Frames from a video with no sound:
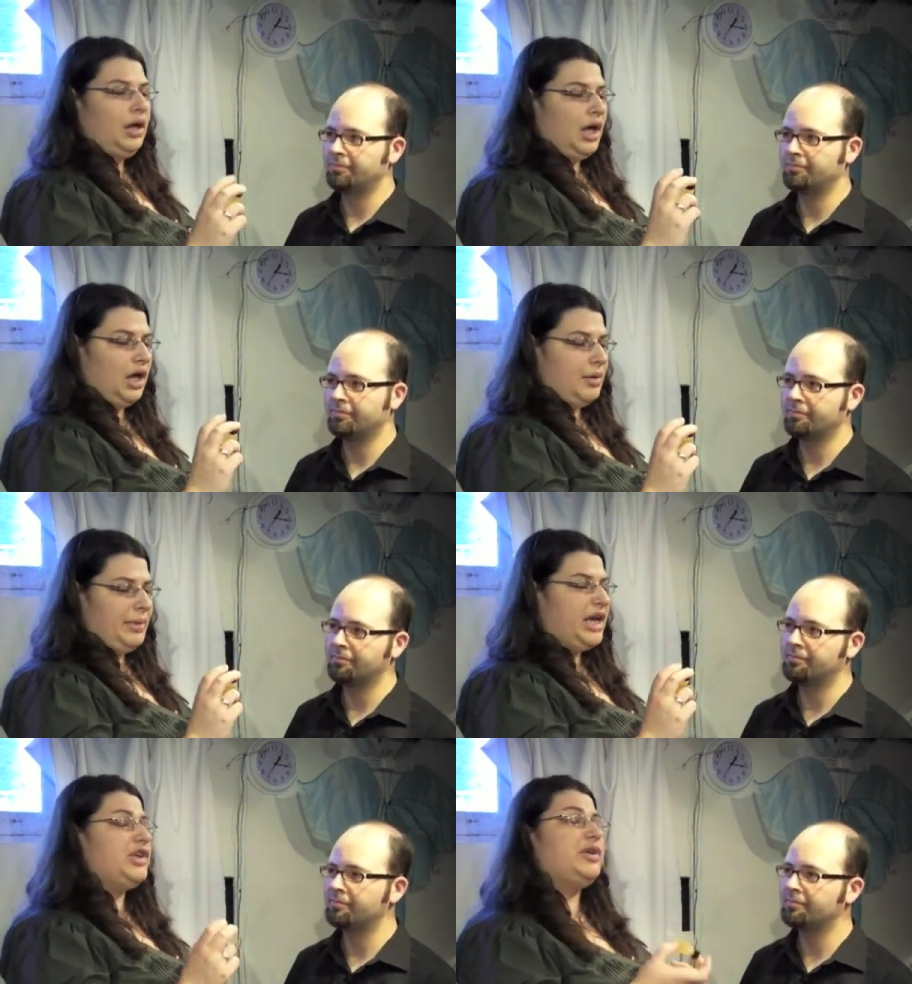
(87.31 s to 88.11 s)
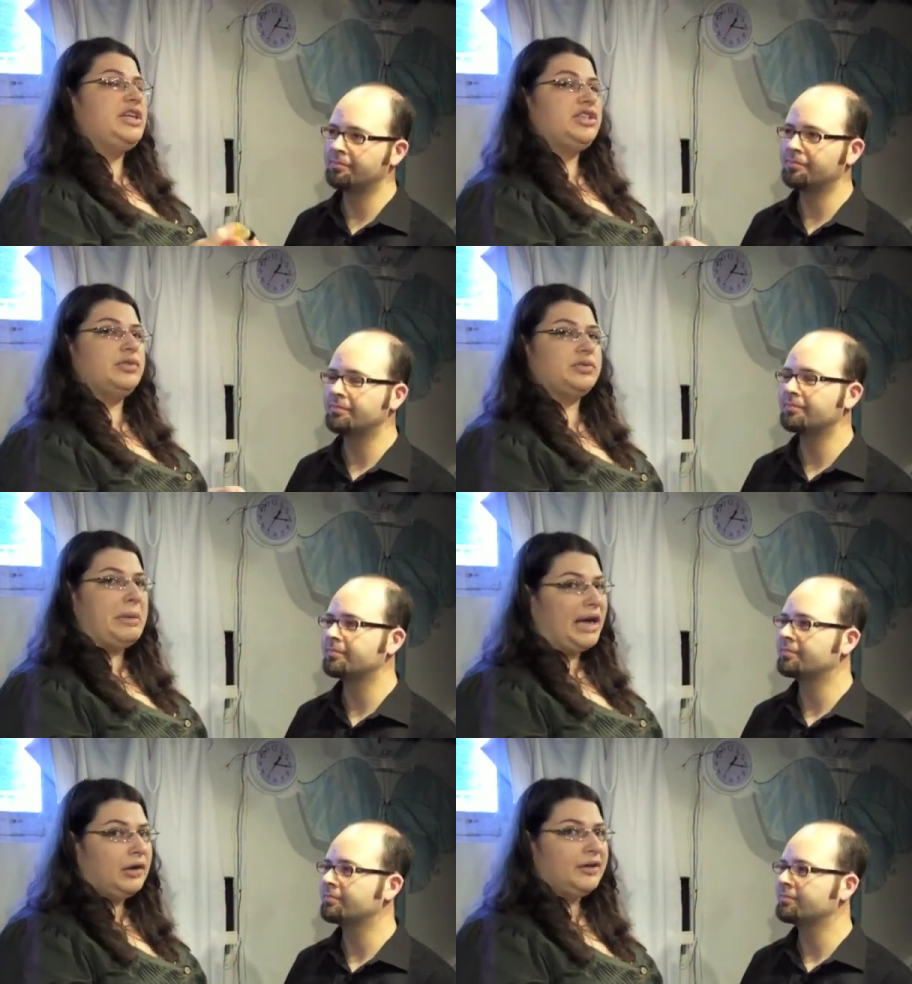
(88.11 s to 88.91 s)
Speaker 1: And you need to use
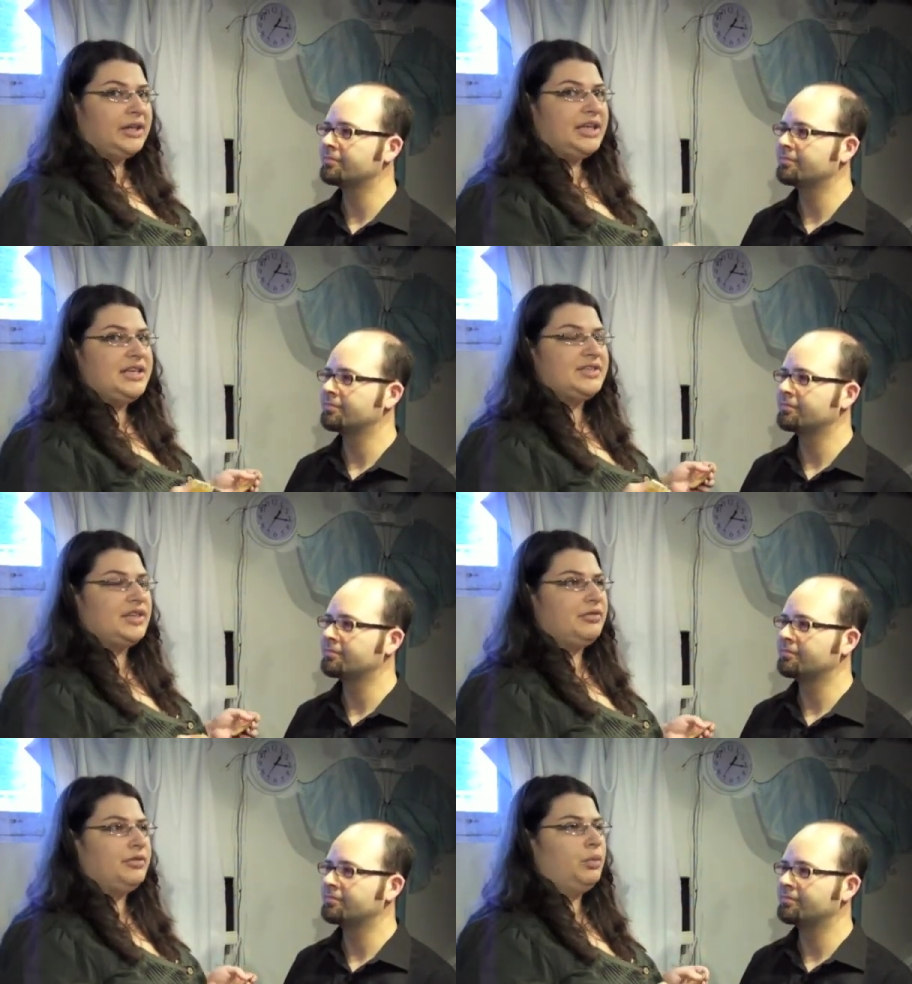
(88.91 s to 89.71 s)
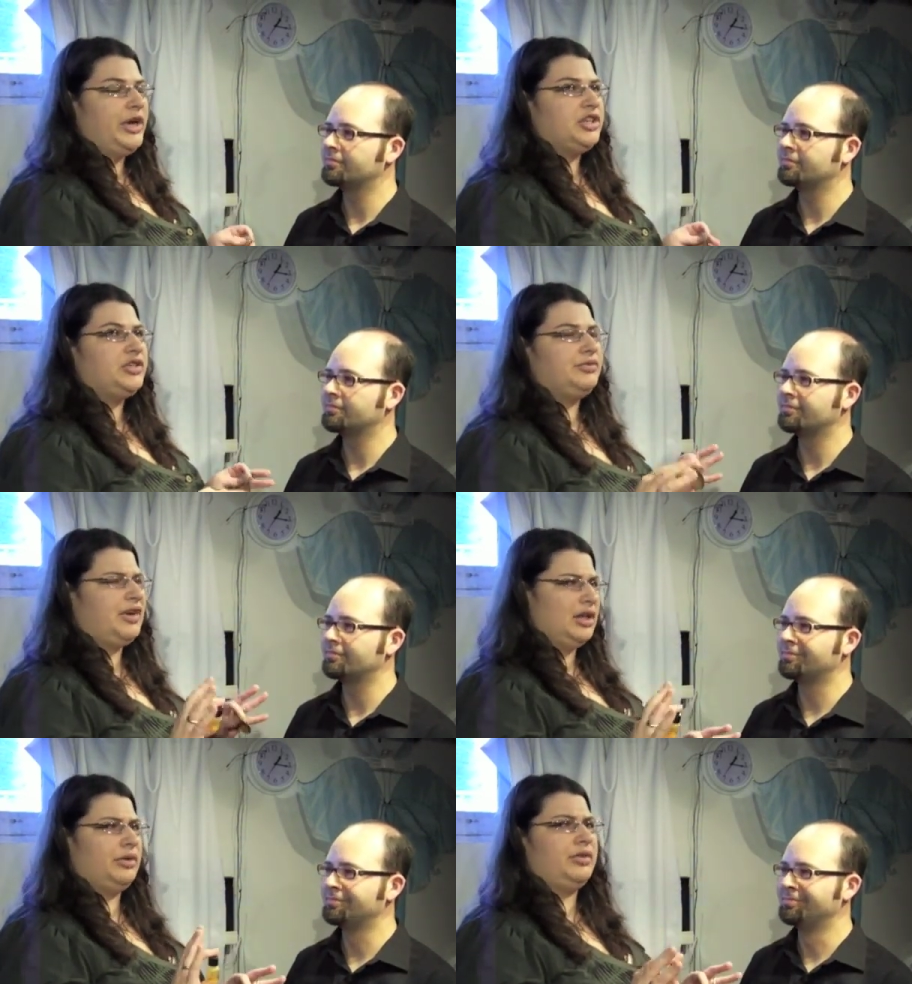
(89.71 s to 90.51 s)
medical adhesive, which
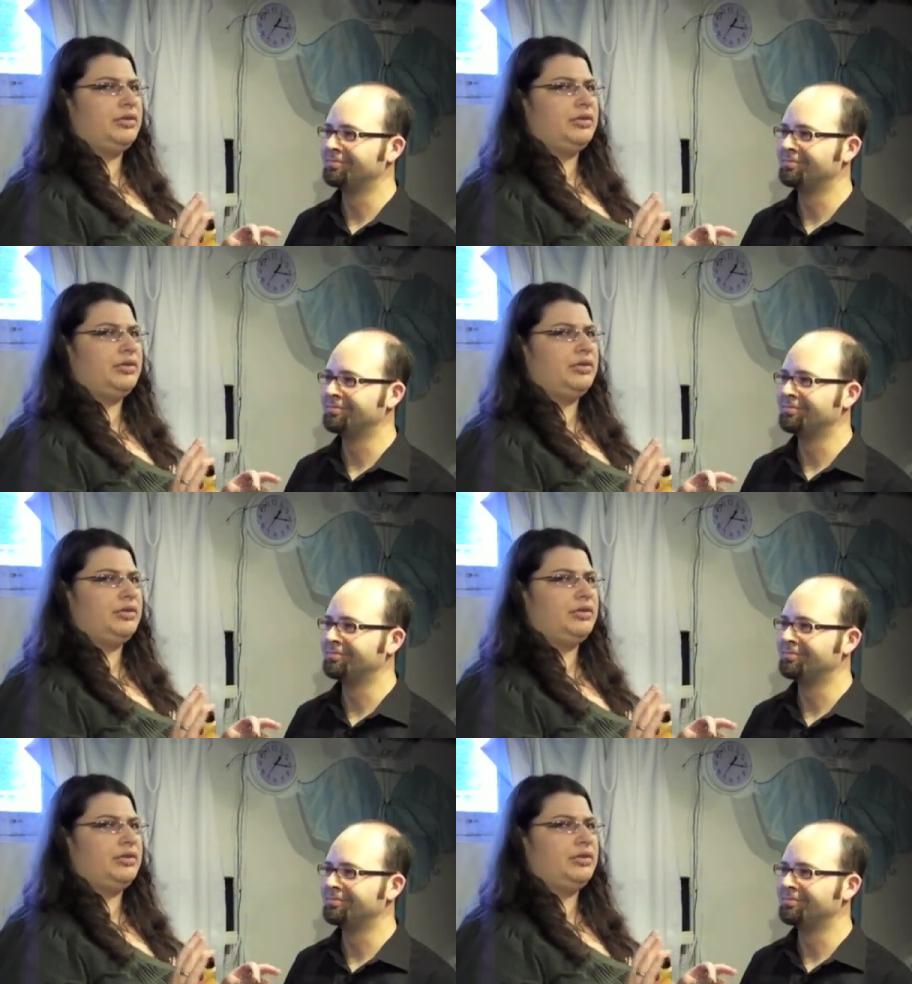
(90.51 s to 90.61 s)
follow the